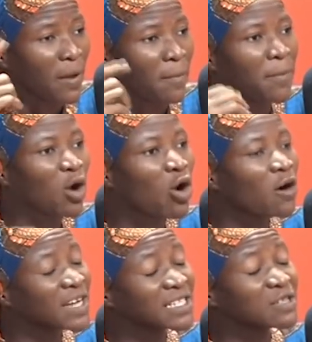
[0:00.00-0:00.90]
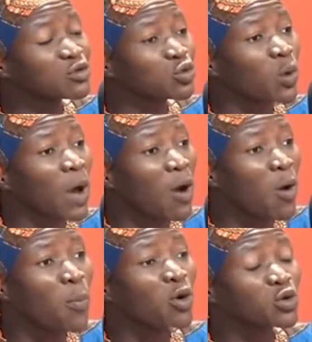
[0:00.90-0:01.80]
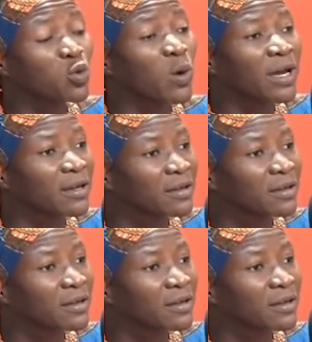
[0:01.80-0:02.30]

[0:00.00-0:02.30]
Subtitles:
me call fashion school e o pokeswear